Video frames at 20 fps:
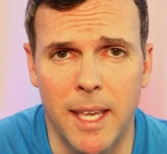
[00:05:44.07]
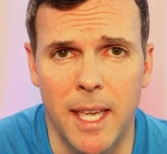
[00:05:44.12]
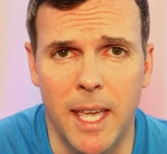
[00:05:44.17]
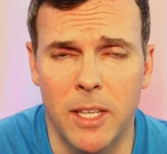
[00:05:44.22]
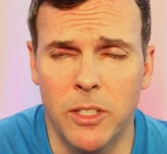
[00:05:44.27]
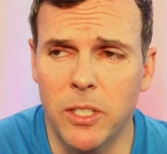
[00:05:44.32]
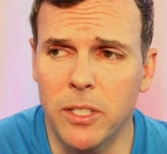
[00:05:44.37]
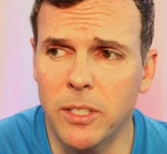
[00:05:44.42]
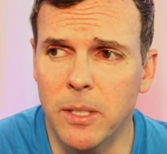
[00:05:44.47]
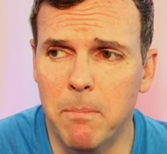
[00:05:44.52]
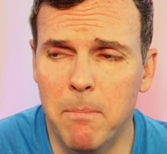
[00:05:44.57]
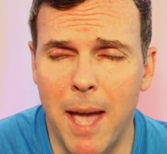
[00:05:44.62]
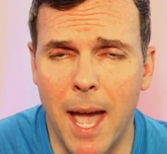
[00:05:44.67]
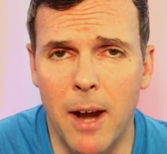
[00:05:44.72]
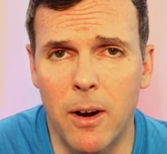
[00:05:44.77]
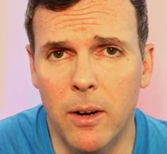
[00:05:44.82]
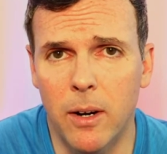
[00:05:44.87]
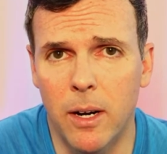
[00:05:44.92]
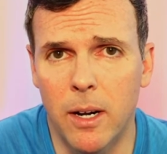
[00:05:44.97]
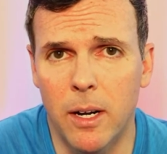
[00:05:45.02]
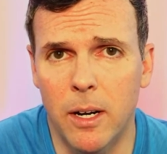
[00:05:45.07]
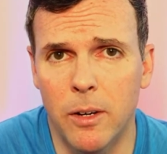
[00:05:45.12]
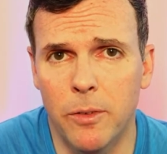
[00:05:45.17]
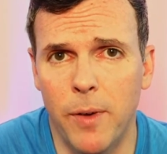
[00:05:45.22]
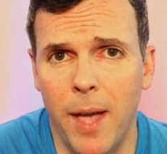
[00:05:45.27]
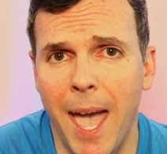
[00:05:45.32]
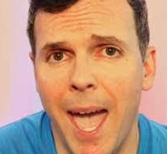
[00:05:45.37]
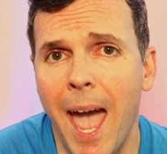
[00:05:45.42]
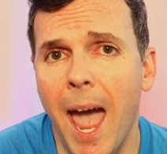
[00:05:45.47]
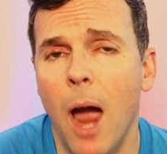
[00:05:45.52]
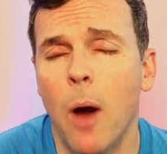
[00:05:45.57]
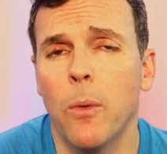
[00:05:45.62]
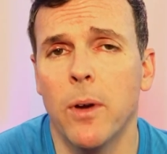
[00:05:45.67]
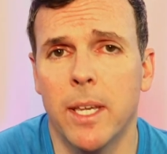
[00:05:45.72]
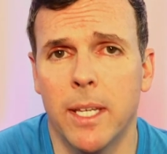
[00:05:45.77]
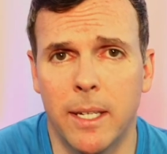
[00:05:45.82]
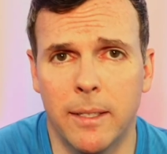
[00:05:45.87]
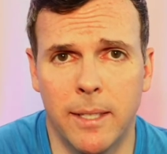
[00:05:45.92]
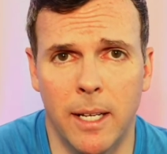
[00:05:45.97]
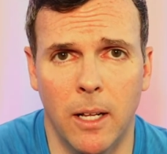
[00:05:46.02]
It's just a matter of how are
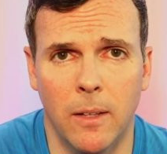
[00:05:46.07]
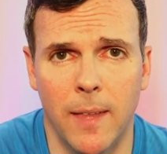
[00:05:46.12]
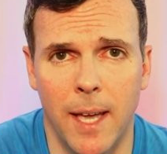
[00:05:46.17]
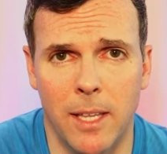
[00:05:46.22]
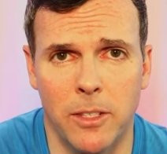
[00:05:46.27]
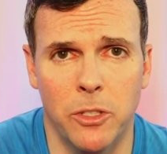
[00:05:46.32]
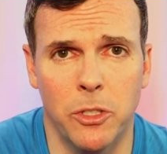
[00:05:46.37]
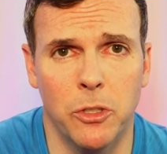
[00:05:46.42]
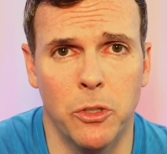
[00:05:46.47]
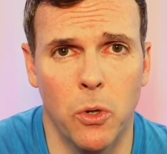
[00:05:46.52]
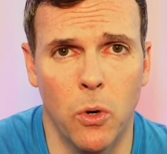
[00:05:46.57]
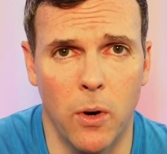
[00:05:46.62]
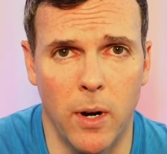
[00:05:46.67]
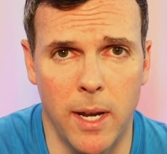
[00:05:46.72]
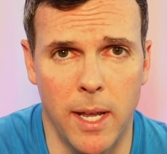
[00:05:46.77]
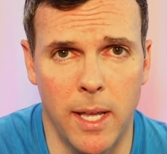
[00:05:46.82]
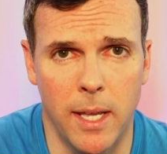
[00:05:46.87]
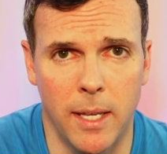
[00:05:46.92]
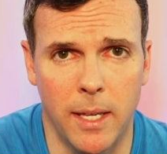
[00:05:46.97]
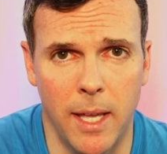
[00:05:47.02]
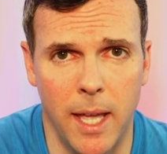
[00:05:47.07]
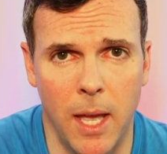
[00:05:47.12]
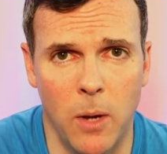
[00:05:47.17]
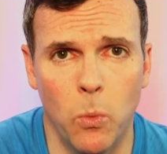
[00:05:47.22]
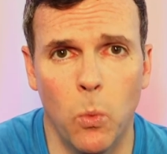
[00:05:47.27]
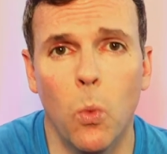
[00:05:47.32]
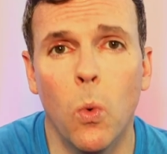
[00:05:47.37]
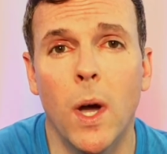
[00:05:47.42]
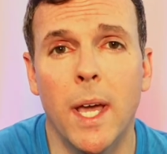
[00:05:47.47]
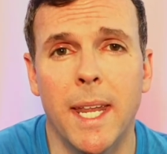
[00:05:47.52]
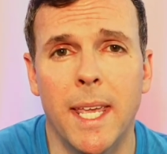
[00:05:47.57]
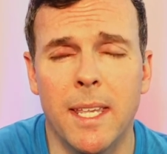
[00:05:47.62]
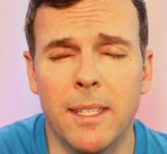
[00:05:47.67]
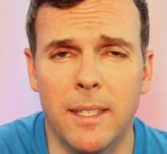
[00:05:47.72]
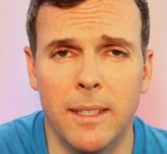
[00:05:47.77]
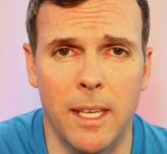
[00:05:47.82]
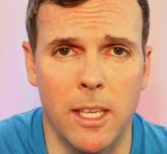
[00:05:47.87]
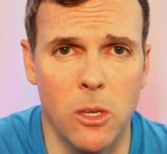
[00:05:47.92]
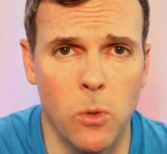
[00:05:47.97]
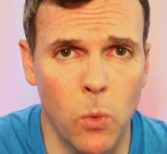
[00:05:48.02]
you going to tell that story and what
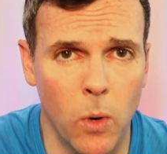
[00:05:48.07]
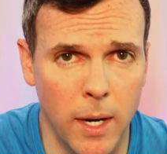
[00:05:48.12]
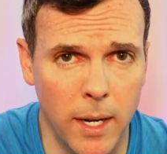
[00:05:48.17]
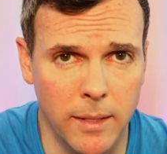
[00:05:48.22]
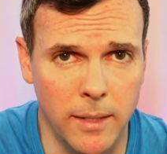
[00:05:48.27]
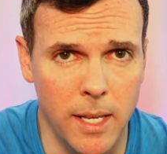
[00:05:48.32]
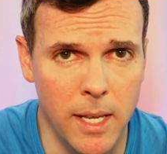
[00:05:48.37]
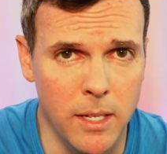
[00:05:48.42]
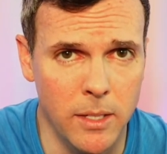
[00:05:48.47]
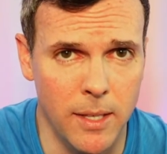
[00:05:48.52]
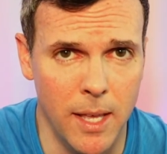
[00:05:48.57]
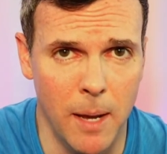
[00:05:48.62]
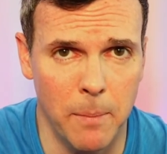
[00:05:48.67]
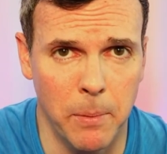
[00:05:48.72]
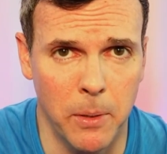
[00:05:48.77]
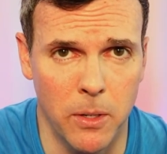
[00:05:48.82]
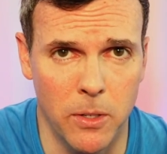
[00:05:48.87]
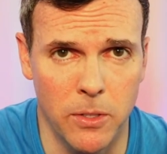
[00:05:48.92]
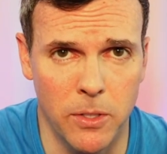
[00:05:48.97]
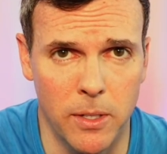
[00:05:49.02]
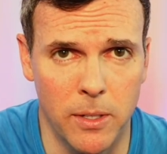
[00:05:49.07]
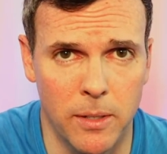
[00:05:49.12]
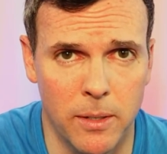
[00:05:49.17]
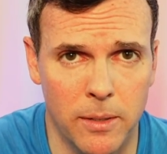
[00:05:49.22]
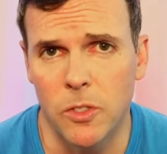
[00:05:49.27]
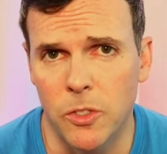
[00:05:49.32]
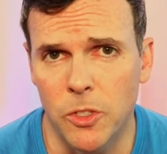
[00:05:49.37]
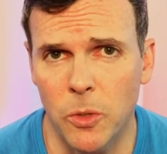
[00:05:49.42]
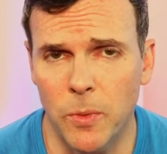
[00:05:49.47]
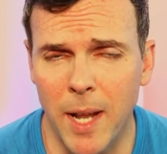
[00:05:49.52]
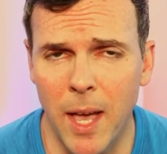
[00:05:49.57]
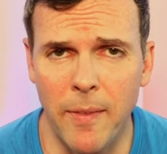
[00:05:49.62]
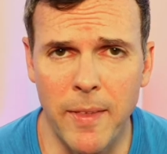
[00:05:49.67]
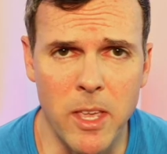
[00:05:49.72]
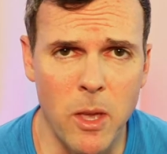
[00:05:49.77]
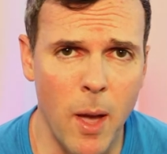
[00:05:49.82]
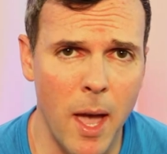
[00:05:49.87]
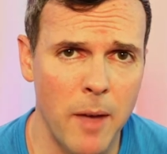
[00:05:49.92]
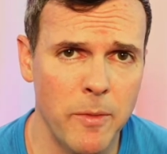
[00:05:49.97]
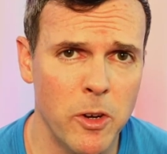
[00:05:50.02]
is it that you want to teach that person. So now
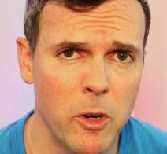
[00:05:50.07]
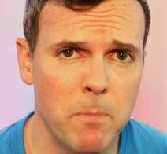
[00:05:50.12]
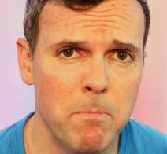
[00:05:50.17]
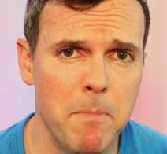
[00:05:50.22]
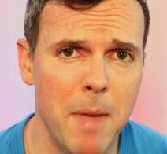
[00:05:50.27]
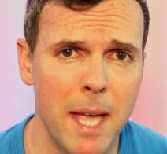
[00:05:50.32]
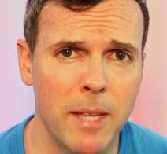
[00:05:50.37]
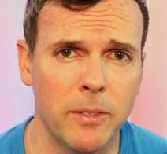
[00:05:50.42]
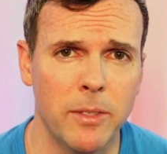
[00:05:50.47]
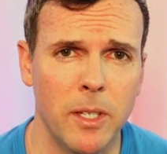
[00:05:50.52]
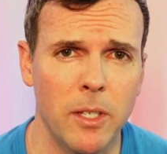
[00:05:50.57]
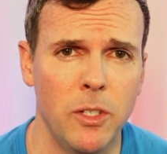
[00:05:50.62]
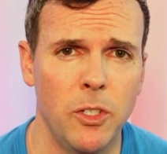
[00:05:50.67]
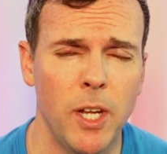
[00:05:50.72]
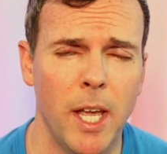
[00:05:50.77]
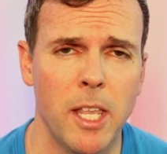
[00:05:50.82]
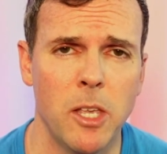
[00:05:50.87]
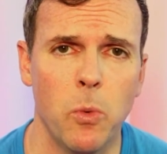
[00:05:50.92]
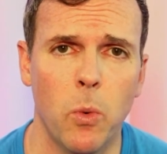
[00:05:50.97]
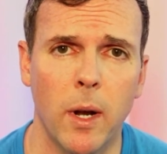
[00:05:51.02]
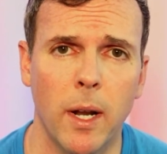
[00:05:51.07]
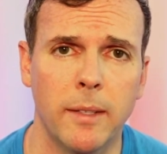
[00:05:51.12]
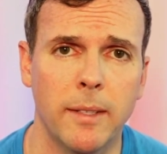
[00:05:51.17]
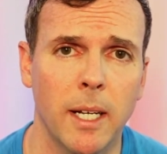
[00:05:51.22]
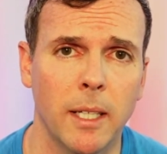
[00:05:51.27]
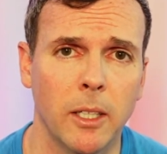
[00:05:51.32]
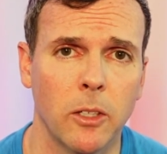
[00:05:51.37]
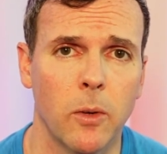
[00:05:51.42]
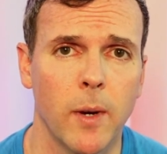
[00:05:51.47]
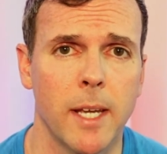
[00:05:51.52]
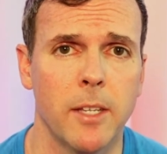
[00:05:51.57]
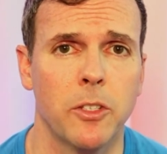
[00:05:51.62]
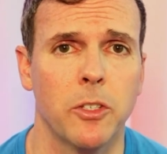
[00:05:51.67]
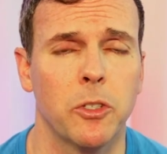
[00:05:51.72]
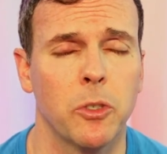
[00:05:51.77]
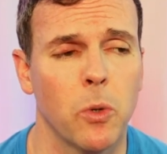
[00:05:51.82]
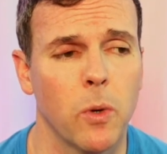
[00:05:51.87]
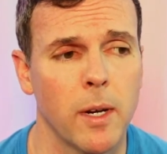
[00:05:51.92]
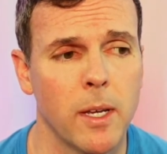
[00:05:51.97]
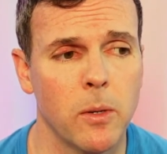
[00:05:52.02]
that you have your message and you want to tell a great
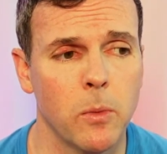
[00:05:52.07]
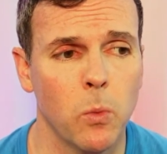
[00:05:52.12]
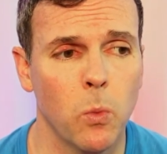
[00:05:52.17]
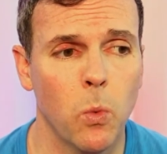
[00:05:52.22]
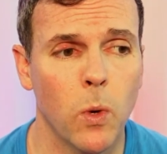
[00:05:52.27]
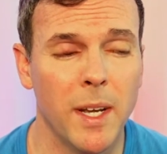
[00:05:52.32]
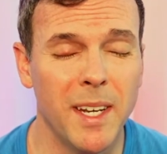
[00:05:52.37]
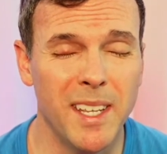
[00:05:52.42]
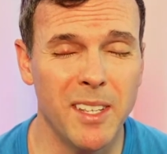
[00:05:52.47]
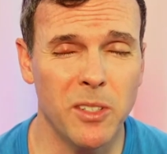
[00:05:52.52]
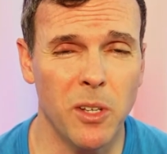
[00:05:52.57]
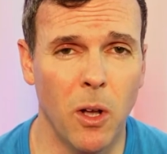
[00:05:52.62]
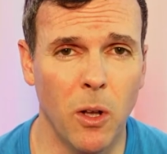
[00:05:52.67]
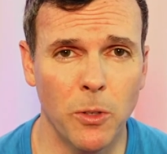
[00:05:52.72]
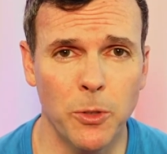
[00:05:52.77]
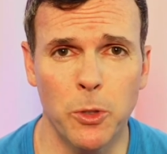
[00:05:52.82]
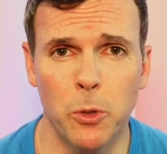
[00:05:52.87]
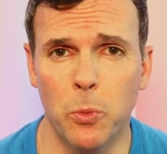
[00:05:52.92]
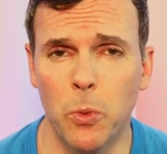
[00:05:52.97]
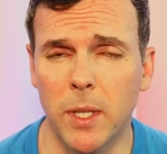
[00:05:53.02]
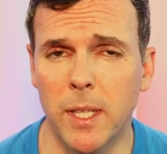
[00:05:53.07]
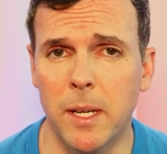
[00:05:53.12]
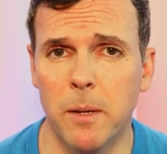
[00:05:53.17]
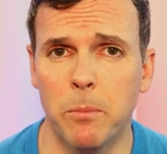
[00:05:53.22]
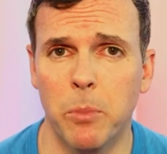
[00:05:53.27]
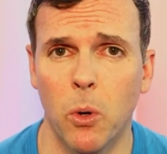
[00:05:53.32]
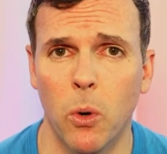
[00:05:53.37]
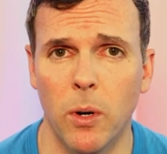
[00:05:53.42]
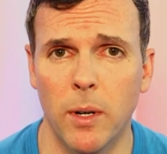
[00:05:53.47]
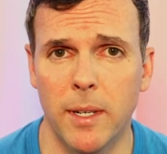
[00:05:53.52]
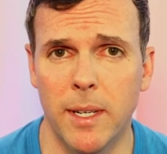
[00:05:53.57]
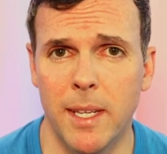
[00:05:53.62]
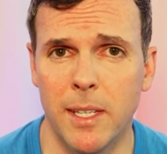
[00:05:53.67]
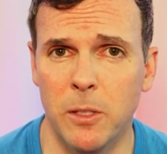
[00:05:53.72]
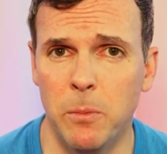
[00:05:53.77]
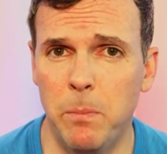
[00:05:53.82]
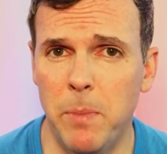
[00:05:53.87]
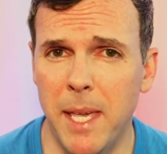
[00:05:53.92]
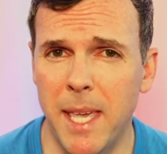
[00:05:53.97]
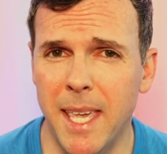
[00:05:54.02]
story, what is also really important
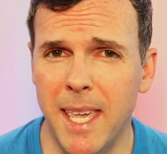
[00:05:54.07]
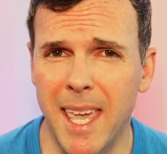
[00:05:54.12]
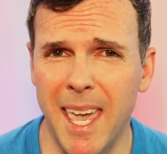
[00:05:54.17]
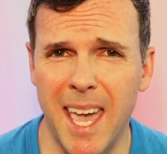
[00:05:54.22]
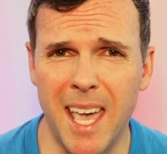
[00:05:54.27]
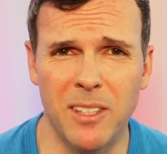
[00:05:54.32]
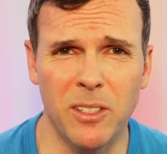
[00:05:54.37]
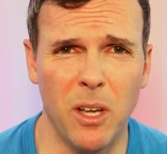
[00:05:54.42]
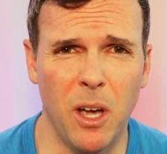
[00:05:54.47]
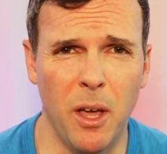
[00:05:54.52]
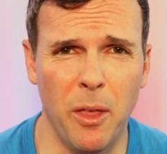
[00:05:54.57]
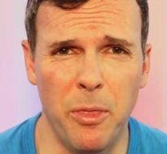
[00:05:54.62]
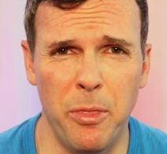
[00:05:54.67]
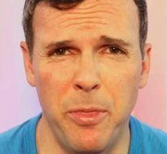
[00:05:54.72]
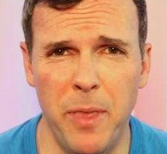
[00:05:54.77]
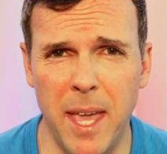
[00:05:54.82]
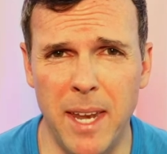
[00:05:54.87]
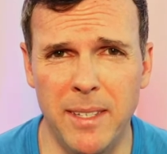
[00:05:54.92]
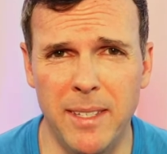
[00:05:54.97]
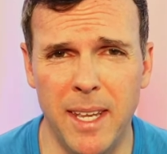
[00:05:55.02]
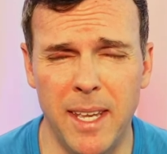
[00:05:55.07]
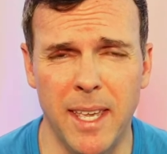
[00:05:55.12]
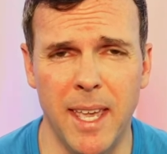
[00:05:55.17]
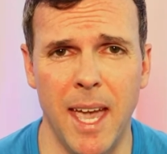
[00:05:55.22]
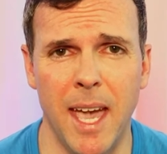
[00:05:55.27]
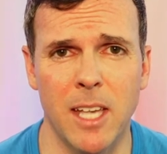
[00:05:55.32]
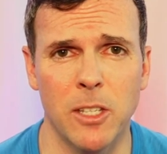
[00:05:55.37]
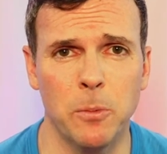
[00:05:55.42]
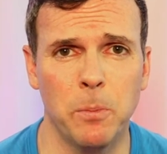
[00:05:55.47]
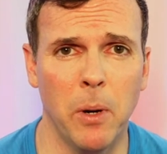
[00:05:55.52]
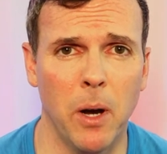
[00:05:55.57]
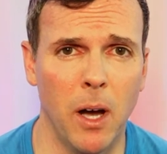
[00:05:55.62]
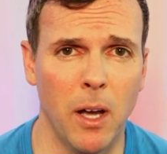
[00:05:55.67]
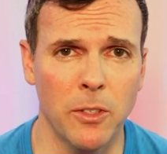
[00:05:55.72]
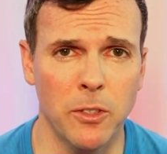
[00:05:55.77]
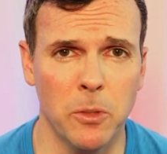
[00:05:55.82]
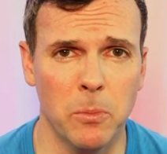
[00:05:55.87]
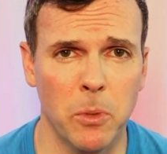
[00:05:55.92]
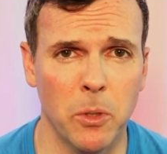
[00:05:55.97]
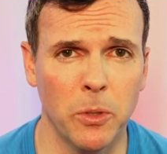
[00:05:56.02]
is being as authentic as
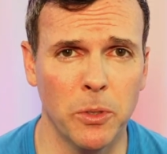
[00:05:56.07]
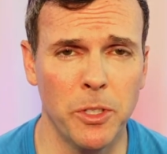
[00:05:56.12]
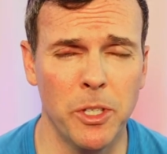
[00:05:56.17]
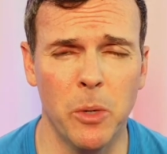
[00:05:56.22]
possible.